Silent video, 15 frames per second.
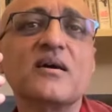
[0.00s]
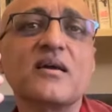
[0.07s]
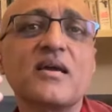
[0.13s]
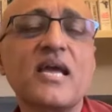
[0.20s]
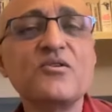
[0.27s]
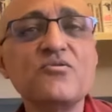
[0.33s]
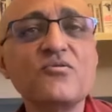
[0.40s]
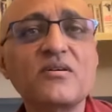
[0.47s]

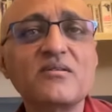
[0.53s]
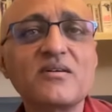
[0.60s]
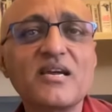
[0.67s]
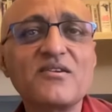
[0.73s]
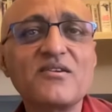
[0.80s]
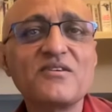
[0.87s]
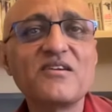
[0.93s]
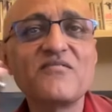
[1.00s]
Can
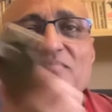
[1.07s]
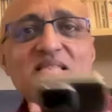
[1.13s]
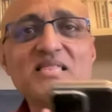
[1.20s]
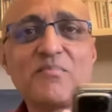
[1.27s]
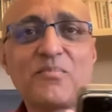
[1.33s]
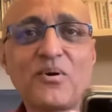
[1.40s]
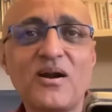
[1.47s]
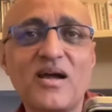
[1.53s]
you give me
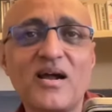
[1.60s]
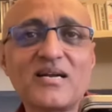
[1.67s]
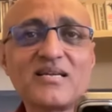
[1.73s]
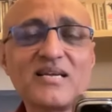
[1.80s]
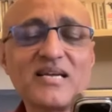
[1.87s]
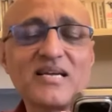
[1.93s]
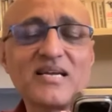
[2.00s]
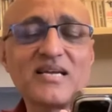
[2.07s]
the product?